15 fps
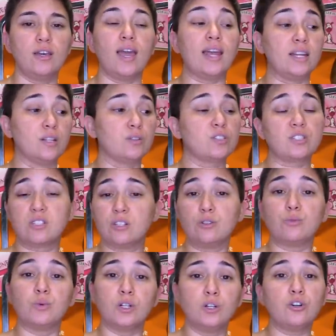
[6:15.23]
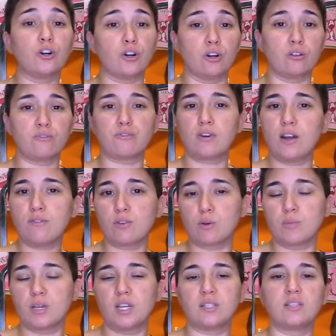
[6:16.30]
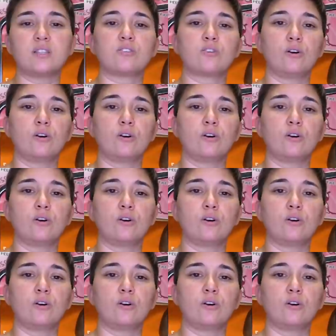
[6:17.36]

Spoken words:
and it still will hurt forever because he's